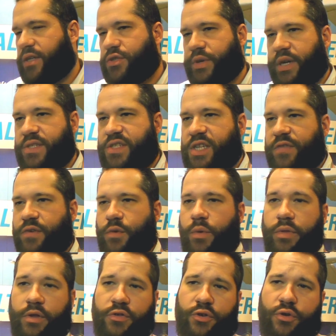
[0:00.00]
transceiver
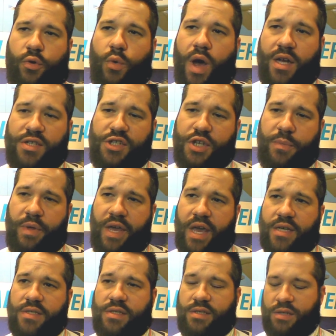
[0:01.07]
with internal WAAS
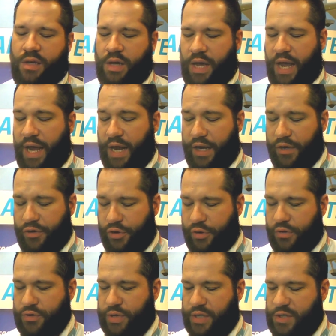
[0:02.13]
GPS and
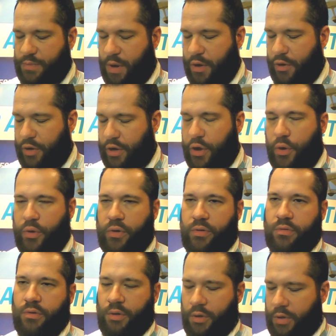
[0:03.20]
internal transponder decoder.
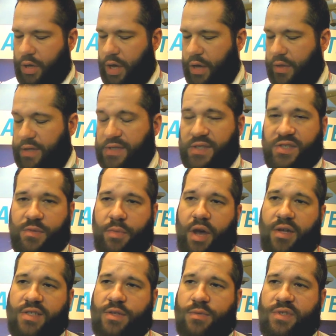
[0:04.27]
Uh, this is the
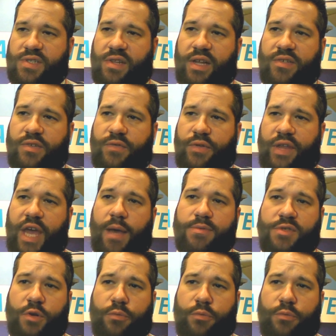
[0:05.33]
box that was selected for the capstone